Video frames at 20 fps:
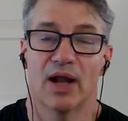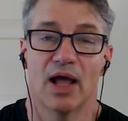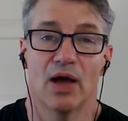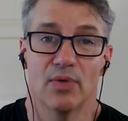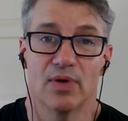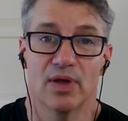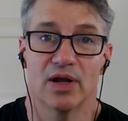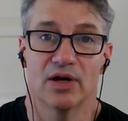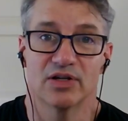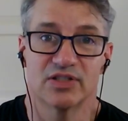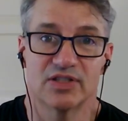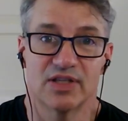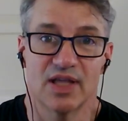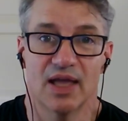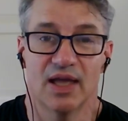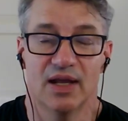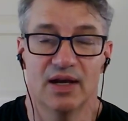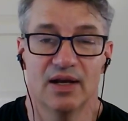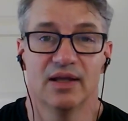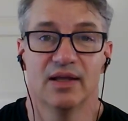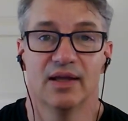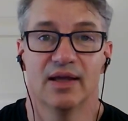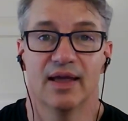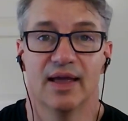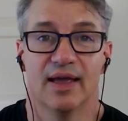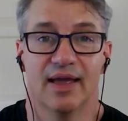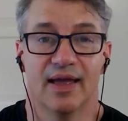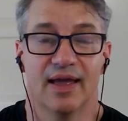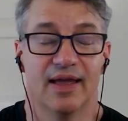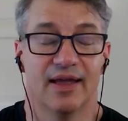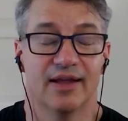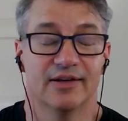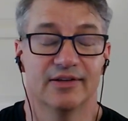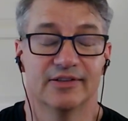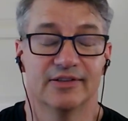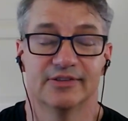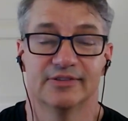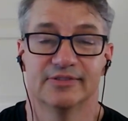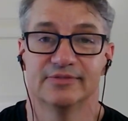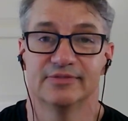how we understand
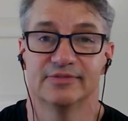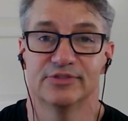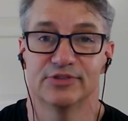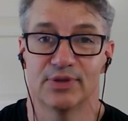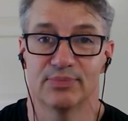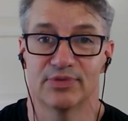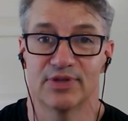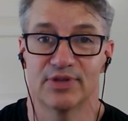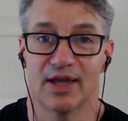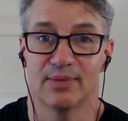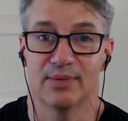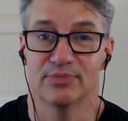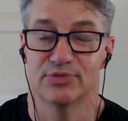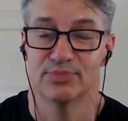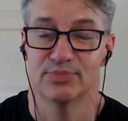and sometimes